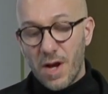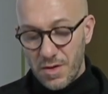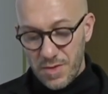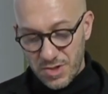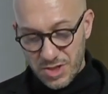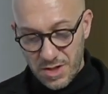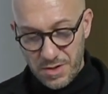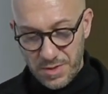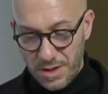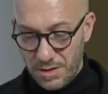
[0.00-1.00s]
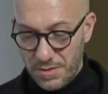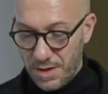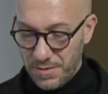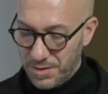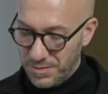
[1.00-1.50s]
reassuring
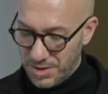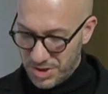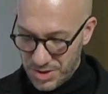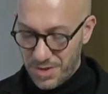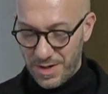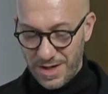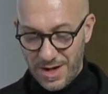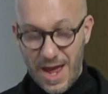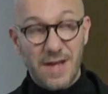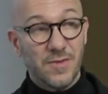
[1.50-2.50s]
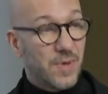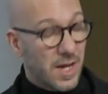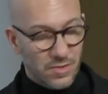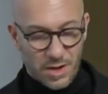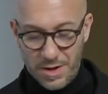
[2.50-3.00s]
and regular.